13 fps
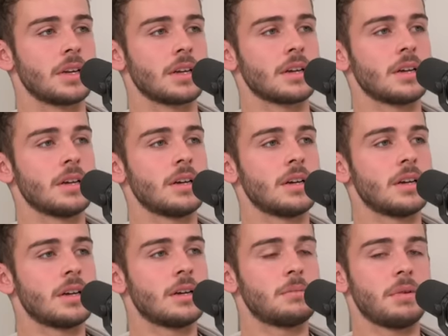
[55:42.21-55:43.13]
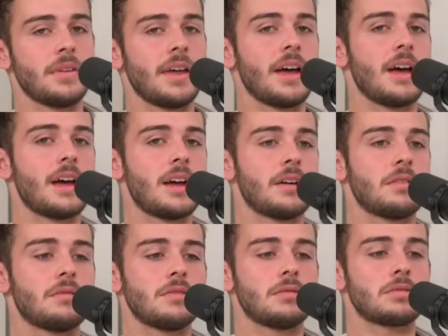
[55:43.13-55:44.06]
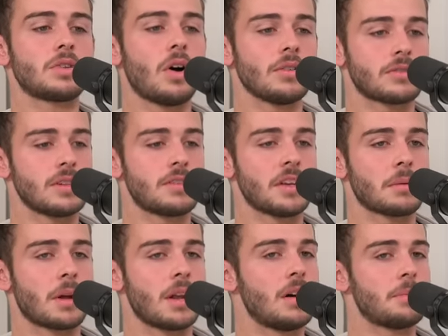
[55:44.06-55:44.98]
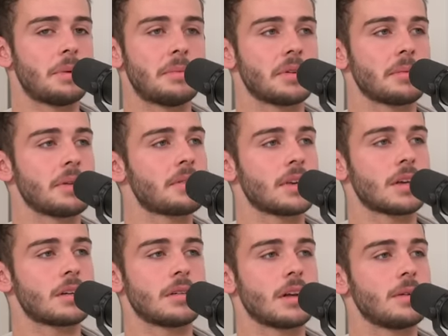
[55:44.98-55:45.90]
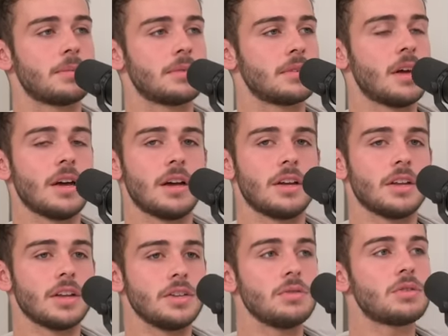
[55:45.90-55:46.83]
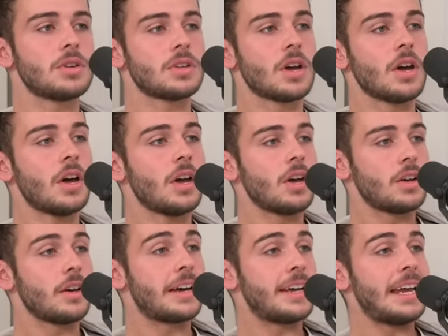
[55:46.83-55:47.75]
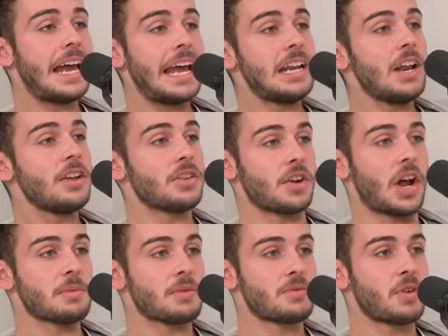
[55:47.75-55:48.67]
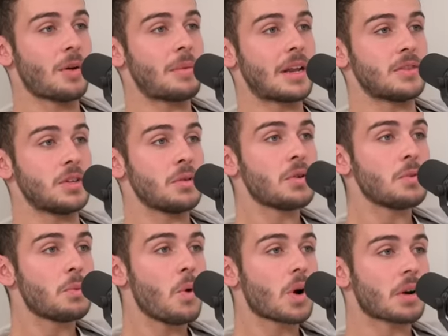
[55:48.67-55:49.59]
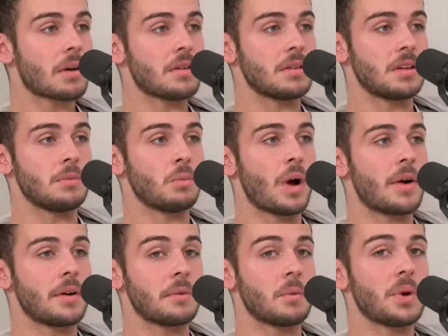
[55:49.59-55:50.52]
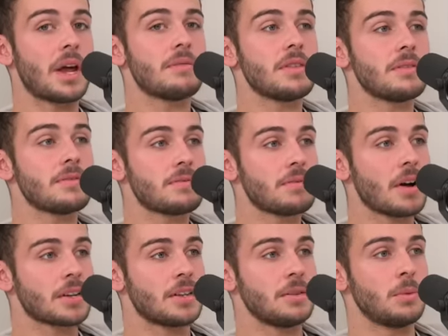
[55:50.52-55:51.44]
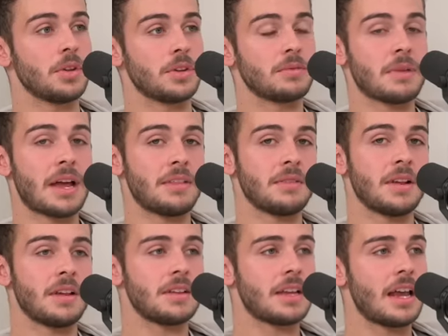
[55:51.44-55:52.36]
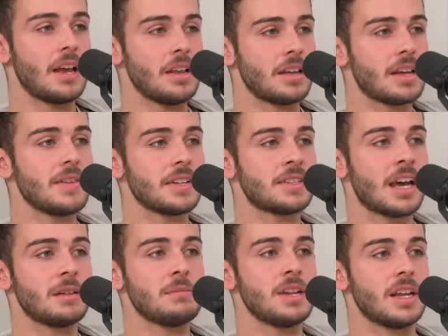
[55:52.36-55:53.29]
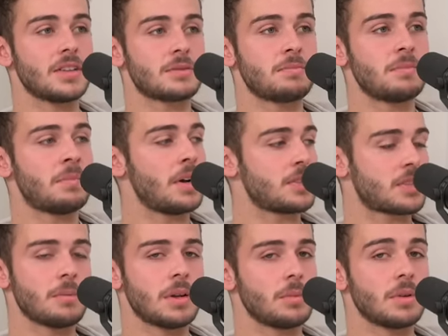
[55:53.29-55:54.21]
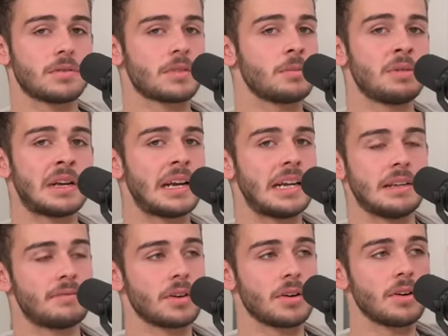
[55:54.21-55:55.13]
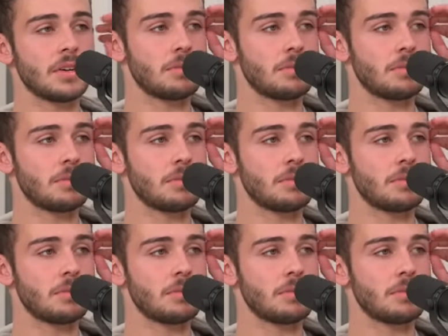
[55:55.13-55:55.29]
They're thinking about. But they're constantly thinking about. Oh, people are be thinking mm. like, like you could in London, I'm a firm believer you could walk around in wearing whatever the fuck you want and give it 10 minutes, but somebody would have completely forgotten.